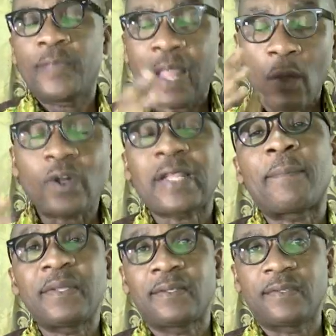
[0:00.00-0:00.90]
Now what
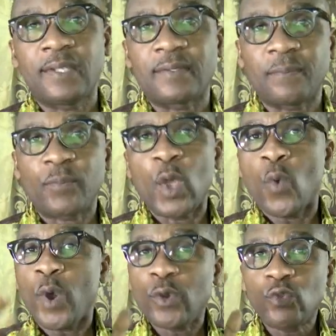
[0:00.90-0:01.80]
happens is this:
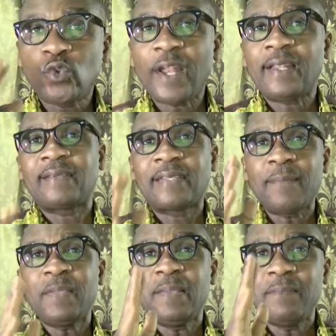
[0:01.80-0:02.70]
when you join the
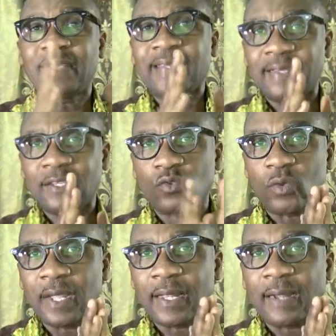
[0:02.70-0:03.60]
same image sizes
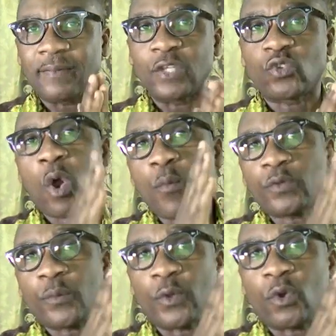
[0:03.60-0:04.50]
together, there's
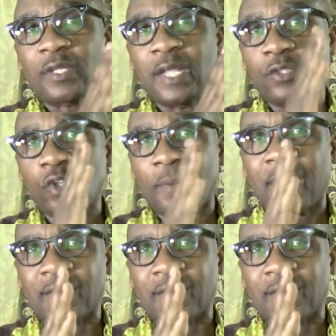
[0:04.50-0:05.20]
always what we call a jump